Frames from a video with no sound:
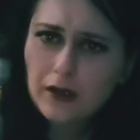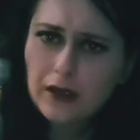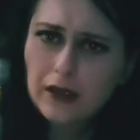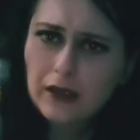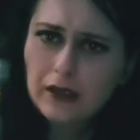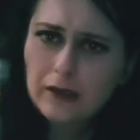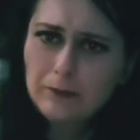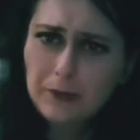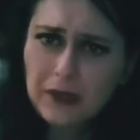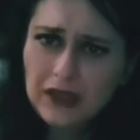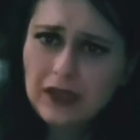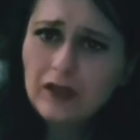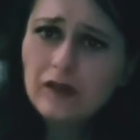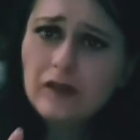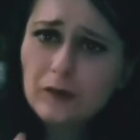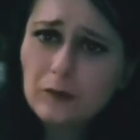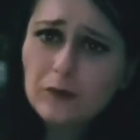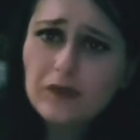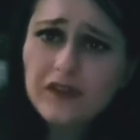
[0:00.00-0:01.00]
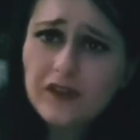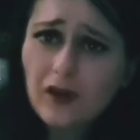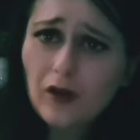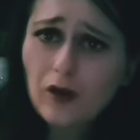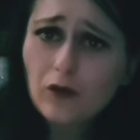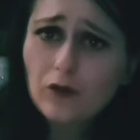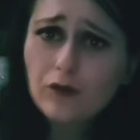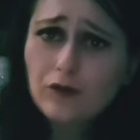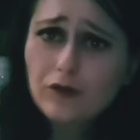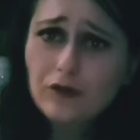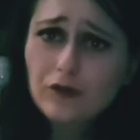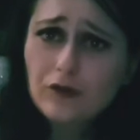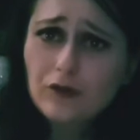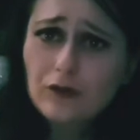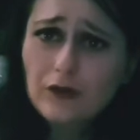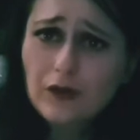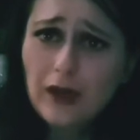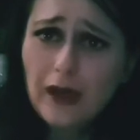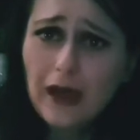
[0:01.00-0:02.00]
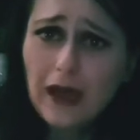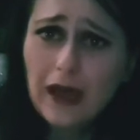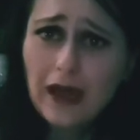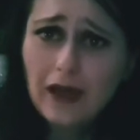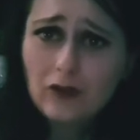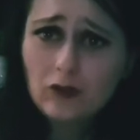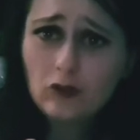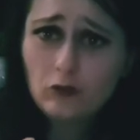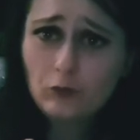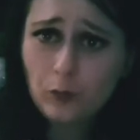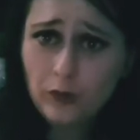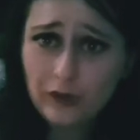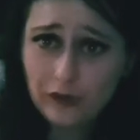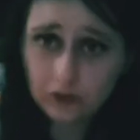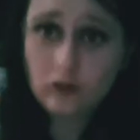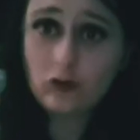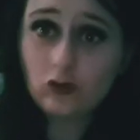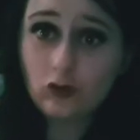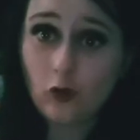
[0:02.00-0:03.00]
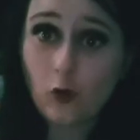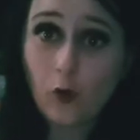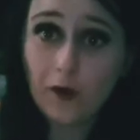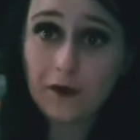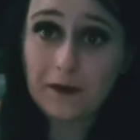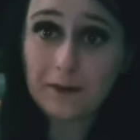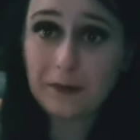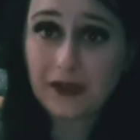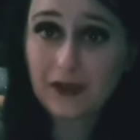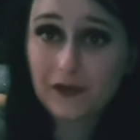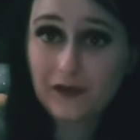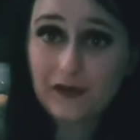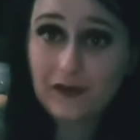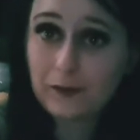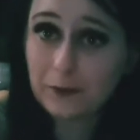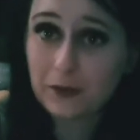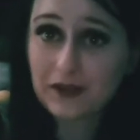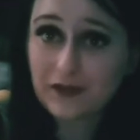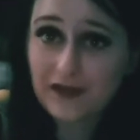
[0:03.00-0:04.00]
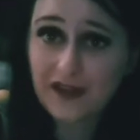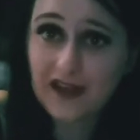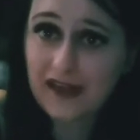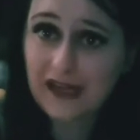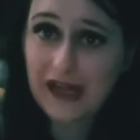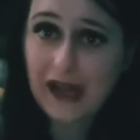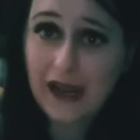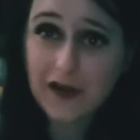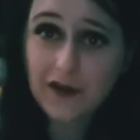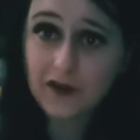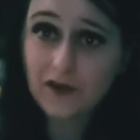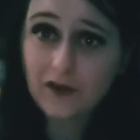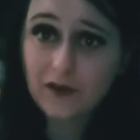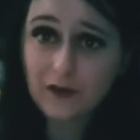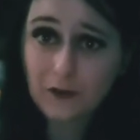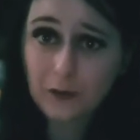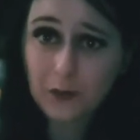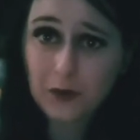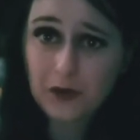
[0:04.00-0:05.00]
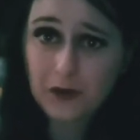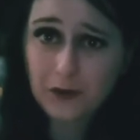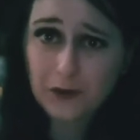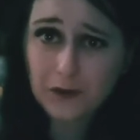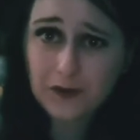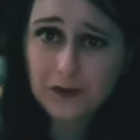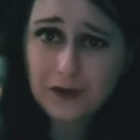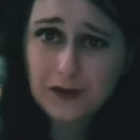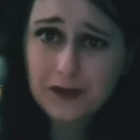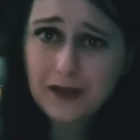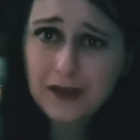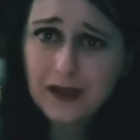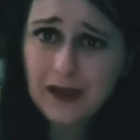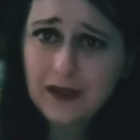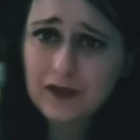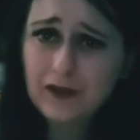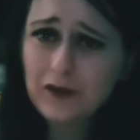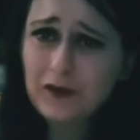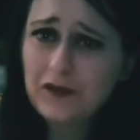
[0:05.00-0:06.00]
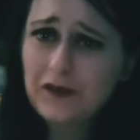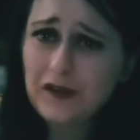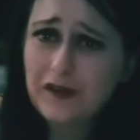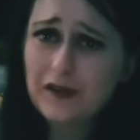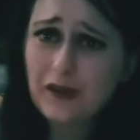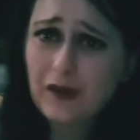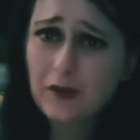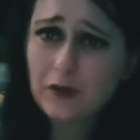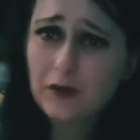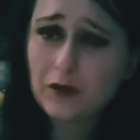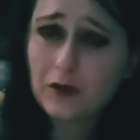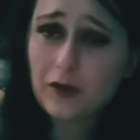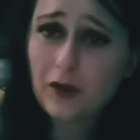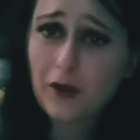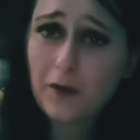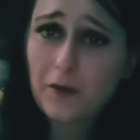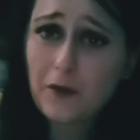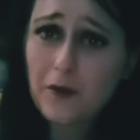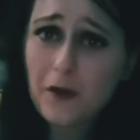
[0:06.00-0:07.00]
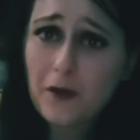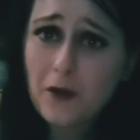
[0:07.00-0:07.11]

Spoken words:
he pees himself with joy because he's been taken out of this world. And you sit there and you go,